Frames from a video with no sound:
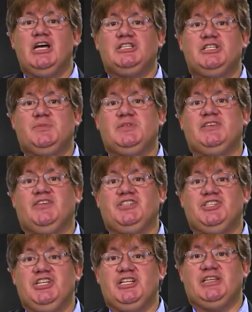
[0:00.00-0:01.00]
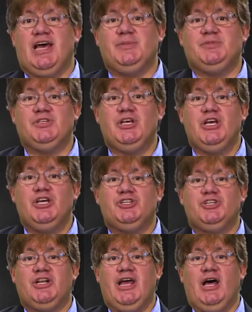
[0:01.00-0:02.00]
to specific genotypes
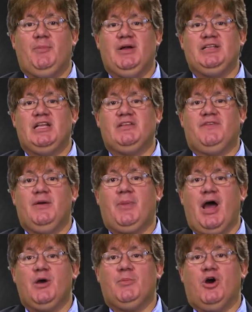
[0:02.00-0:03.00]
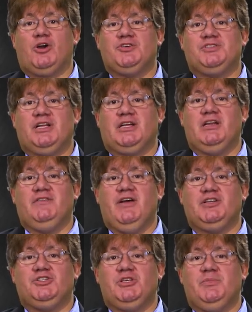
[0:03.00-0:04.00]
should help identify biomarkers that can
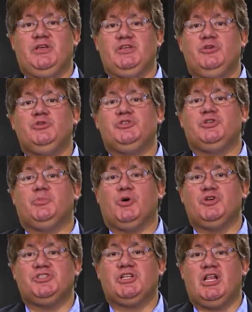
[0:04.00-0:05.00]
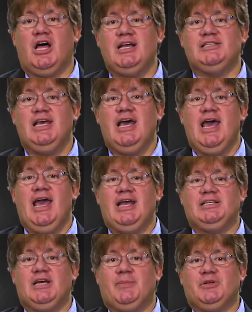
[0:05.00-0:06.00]
eventually be used to personalize
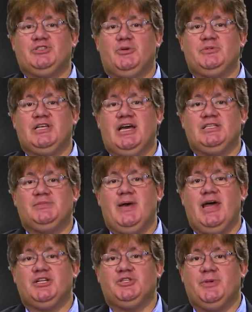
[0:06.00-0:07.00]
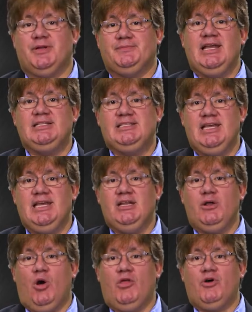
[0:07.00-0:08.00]
atopic dermatitis management.
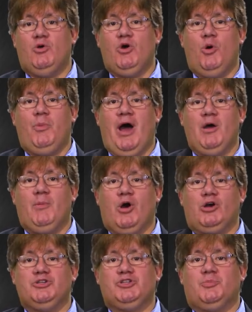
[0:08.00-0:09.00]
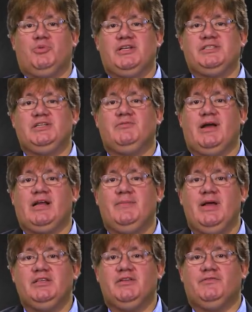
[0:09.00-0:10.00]
Indeed, although no biomarkers are presently
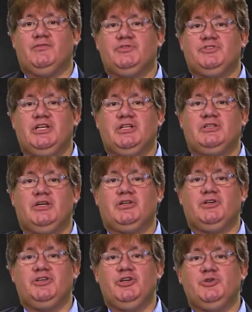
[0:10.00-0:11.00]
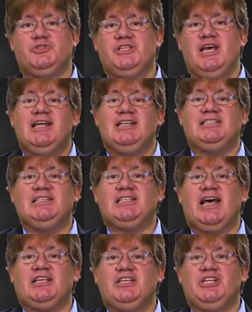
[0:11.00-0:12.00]
recommended for routine clinical use, this is
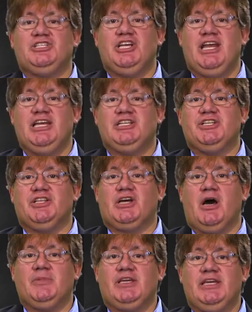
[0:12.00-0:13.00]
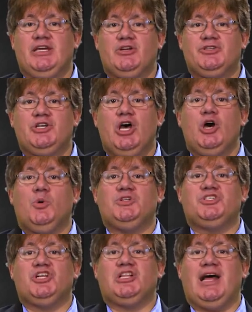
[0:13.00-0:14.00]
likely to change in the coming years,
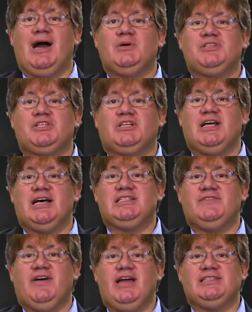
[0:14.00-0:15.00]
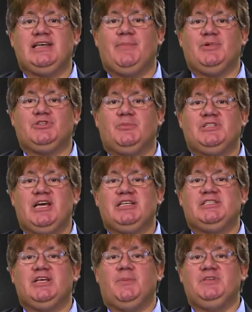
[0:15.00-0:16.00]
which should allow us to classify atopic
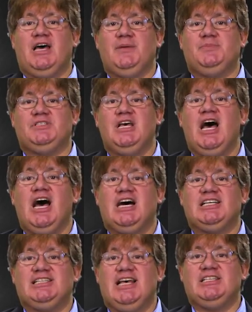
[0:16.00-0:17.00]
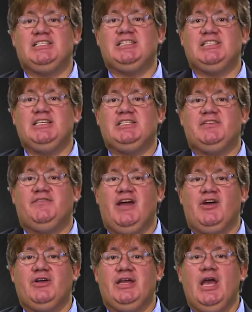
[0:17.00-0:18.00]
dermatitis subtypes, assess disease
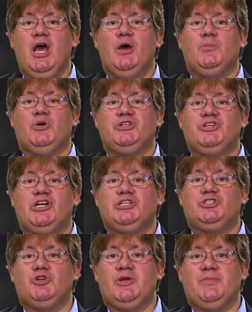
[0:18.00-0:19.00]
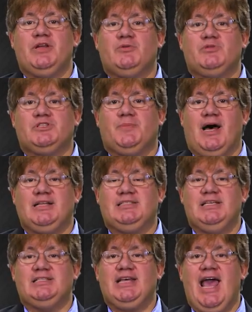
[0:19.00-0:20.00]
severity, predict treatment
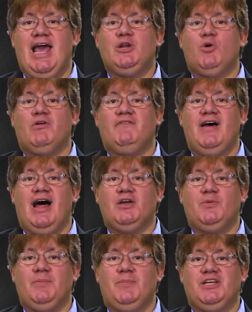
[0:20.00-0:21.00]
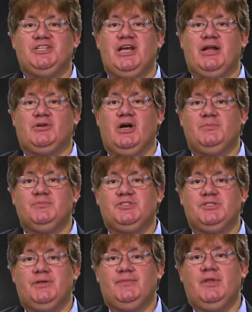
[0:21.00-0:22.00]
responses, and/or evaluate patient outcomes.